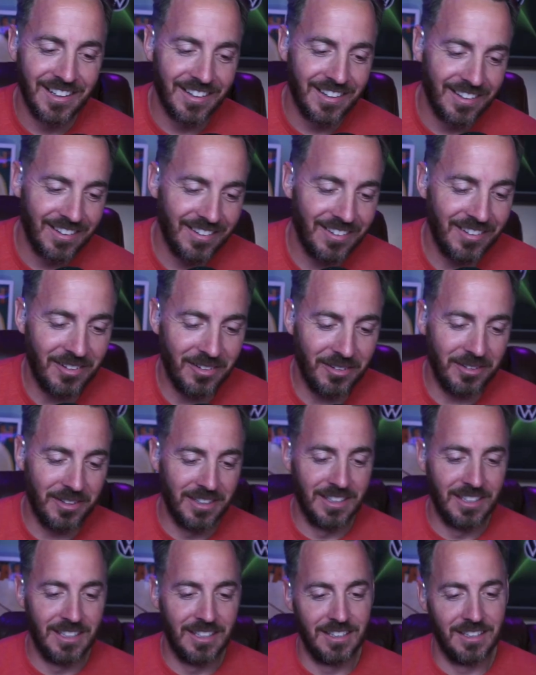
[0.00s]
So
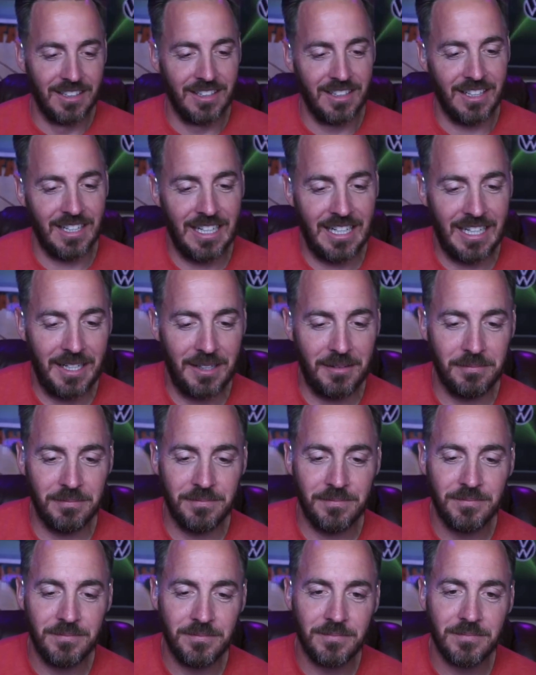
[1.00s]
um,
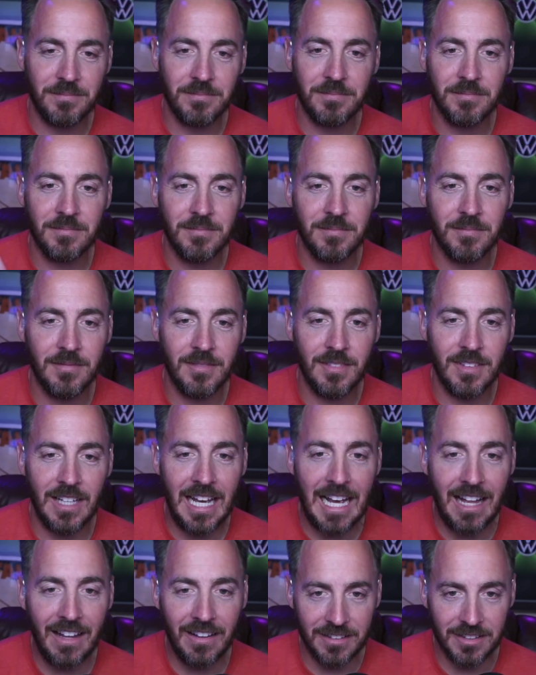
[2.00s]

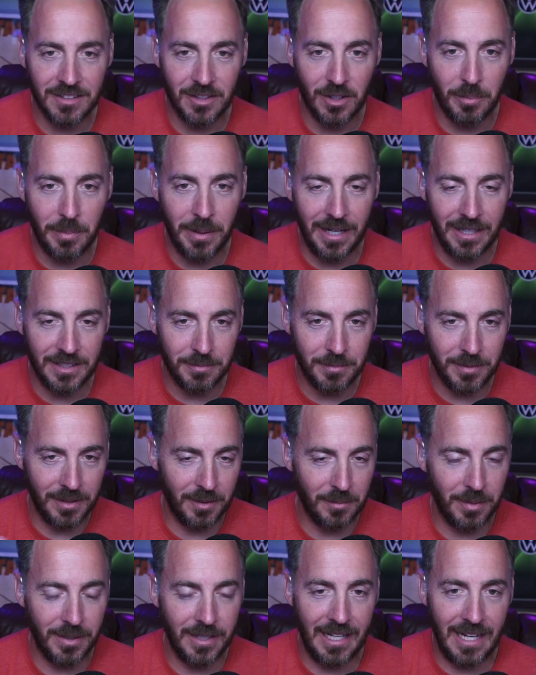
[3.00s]
Alex Kopacz, my good
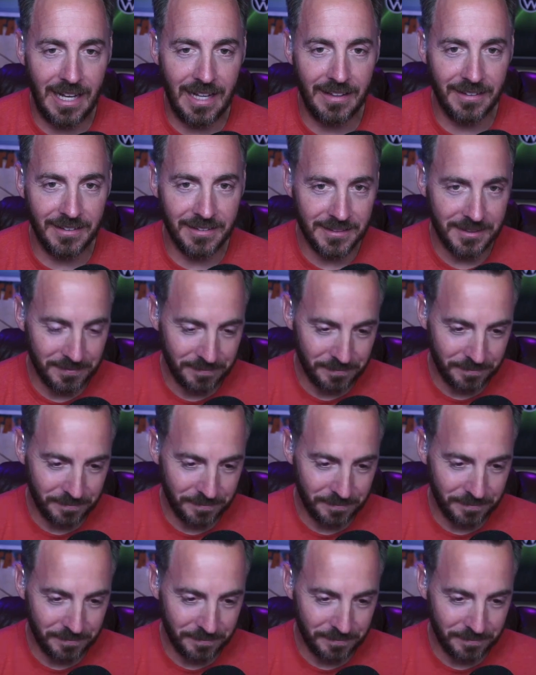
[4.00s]
buddy Alex,